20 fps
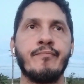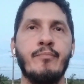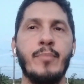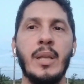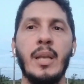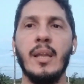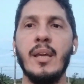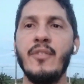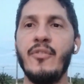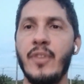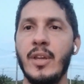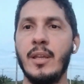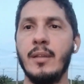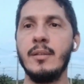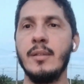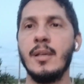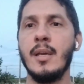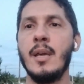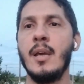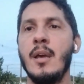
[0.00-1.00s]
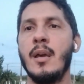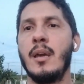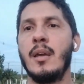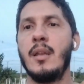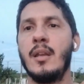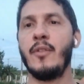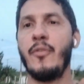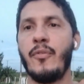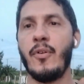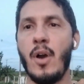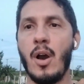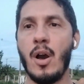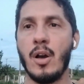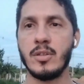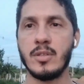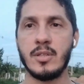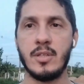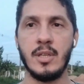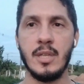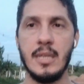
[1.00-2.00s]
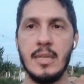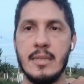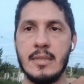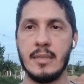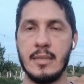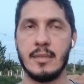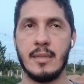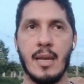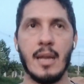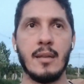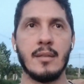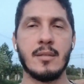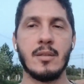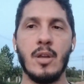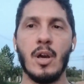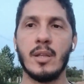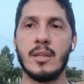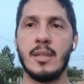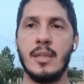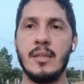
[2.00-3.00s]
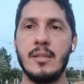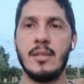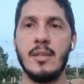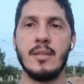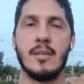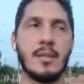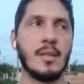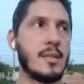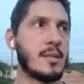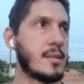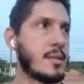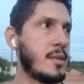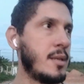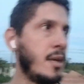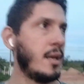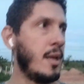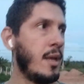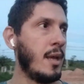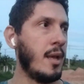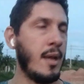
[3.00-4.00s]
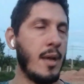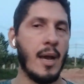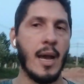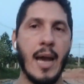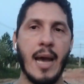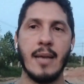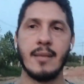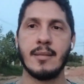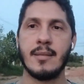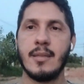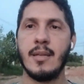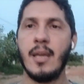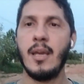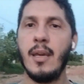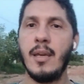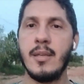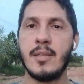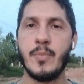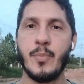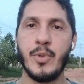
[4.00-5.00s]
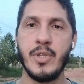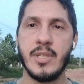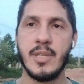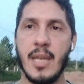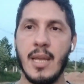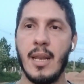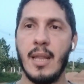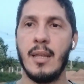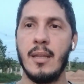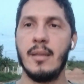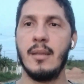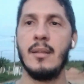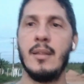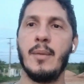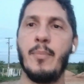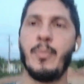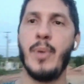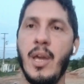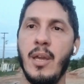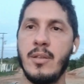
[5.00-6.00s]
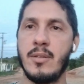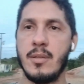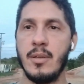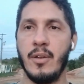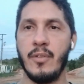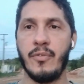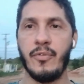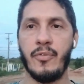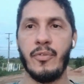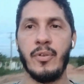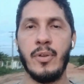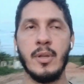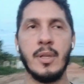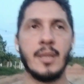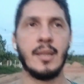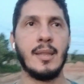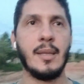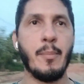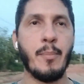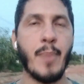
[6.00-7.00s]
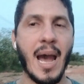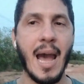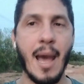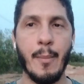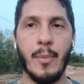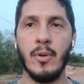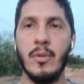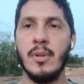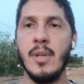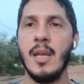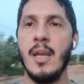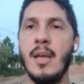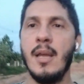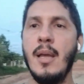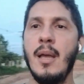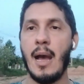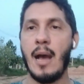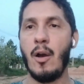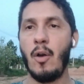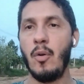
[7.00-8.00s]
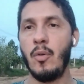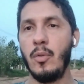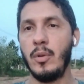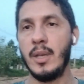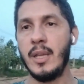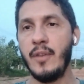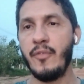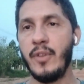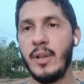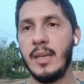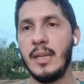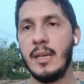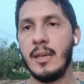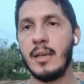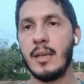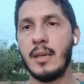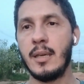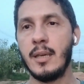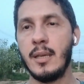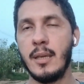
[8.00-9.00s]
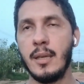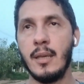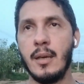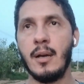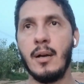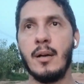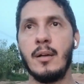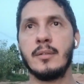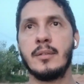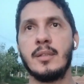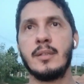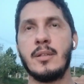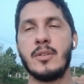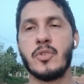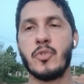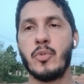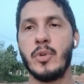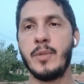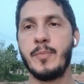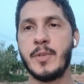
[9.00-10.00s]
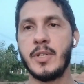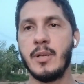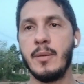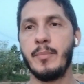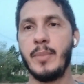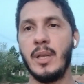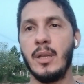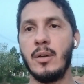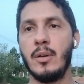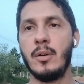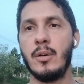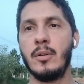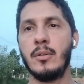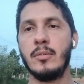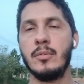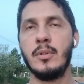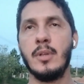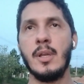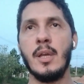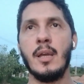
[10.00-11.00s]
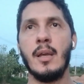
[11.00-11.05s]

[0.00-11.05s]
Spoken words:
believing in a false Jesus that is not the Jesus as He is presented in the pages of the Bible. I'll leave a link on the description below.